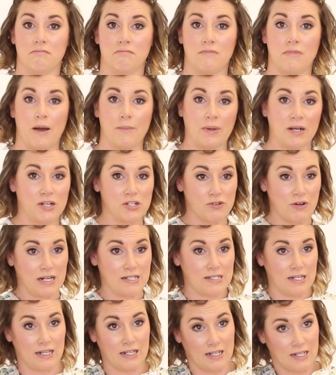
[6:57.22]
I'm gonna
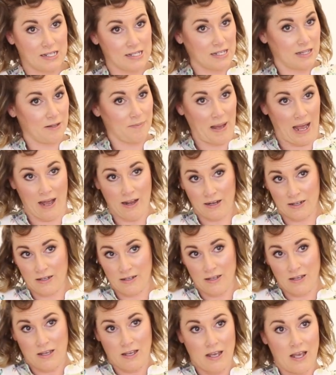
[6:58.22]
trust that it is in the back.
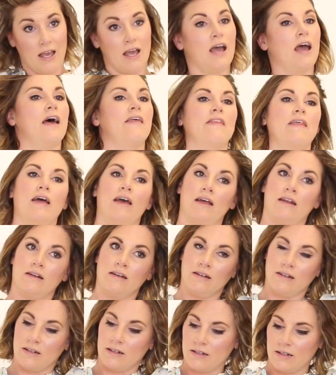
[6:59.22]
And
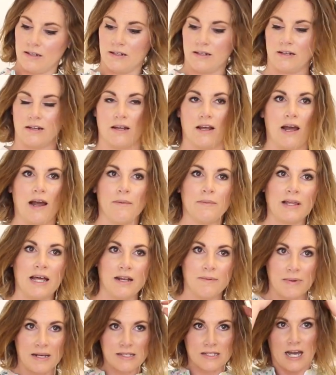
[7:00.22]
then I'm
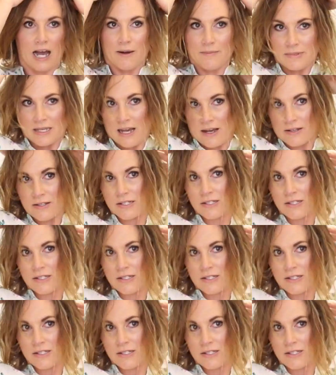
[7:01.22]
letting my top down